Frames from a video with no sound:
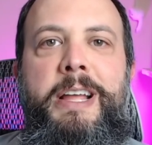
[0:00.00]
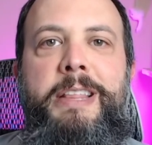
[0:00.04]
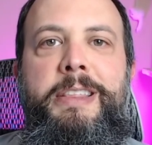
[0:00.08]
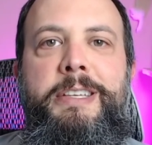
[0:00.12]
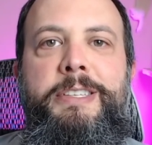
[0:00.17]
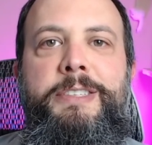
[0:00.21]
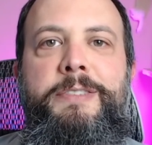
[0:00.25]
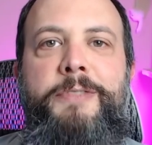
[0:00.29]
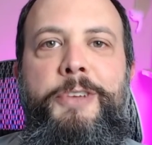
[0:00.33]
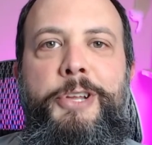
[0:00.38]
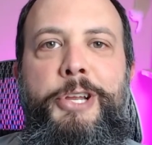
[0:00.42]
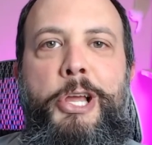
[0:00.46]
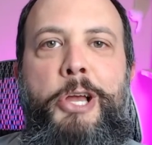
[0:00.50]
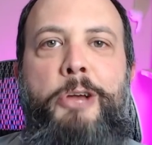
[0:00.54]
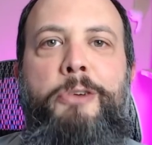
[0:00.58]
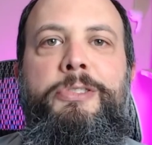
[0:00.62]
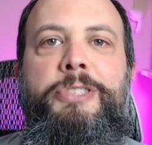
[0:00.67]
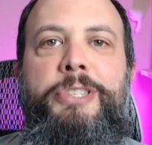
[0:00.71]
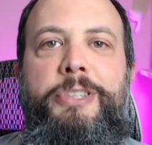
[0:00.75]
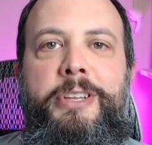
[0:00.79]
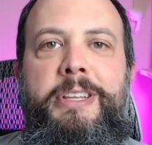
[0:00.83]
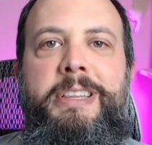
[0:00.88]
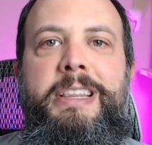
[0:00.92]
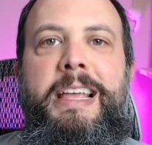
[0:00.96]
this video
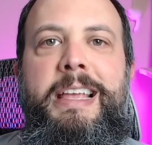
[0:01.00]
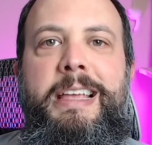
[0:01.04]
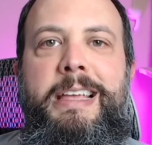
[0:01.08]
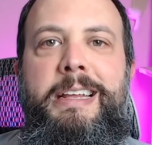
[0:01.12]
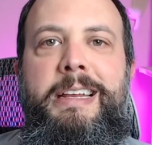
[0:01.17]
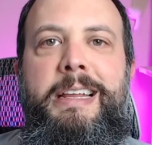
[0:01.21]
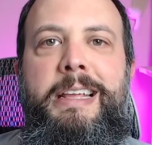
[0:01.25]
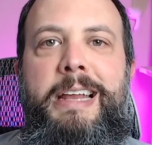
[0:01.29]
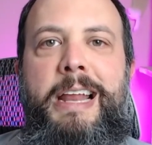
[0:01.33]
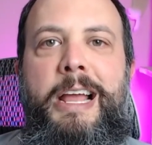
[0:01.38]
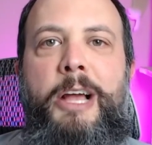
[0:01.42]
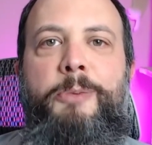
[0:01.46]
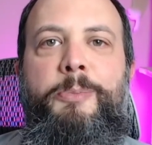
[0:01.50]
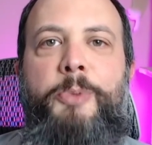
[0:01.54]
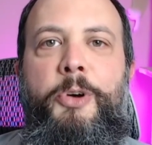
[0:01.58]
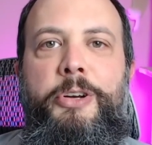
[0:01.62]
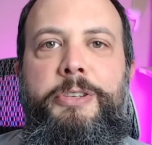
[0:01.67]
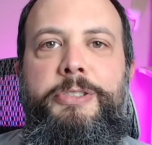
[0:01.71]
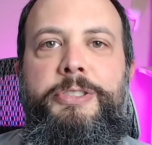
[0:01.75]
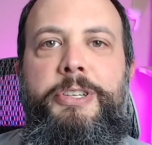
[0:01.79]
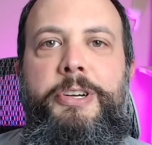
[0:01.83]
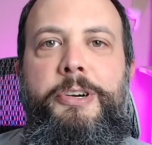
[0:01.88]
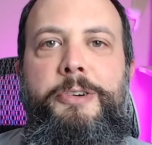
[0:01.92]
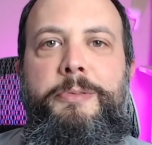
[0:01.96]
so that they can get help also.